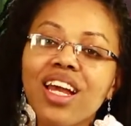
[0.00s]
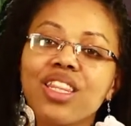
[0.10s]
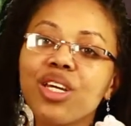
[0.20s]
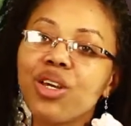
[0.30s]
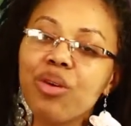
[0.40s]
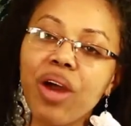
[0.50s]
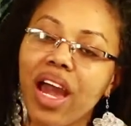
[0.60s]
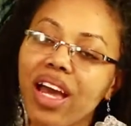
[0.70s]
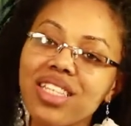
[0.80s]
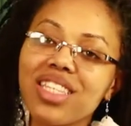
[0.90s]
The U
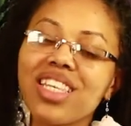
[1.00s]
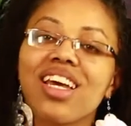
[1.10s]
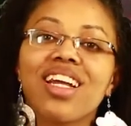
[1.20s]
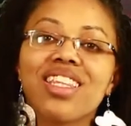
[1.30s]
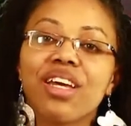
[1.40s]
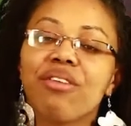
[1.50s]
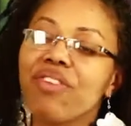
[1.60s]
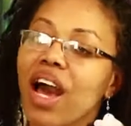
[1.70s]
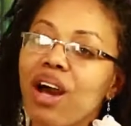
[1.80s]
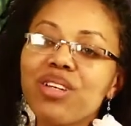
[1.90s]
S then
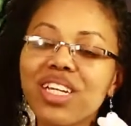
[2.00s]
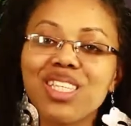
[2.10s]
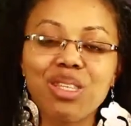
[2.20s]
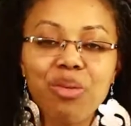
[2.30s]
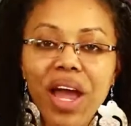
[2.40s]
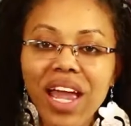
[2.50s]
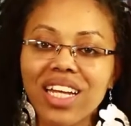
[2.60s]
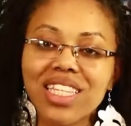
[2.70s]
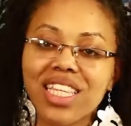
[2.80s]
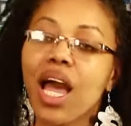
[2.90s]
found its way
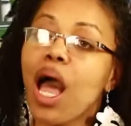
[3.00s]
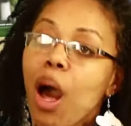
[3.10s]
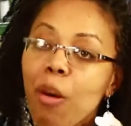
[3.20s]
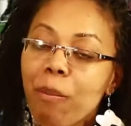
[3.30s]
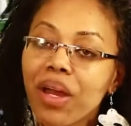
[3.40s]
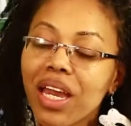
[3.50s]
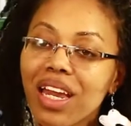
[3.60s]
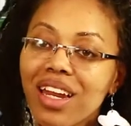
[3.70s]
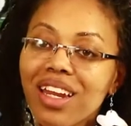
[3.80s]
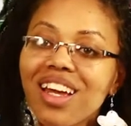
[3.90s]
into
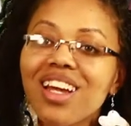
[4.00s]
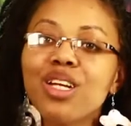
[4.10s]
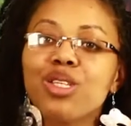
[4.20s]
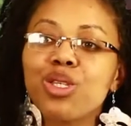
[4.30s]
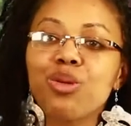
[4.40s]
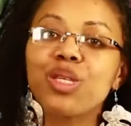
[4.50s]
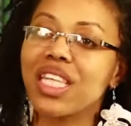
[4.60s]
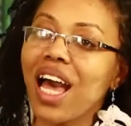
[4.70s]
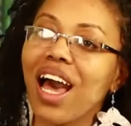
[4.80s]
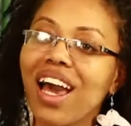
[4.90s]
helping
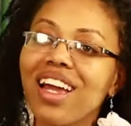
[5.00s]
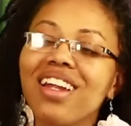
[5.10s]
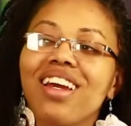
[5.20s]
Toussaint,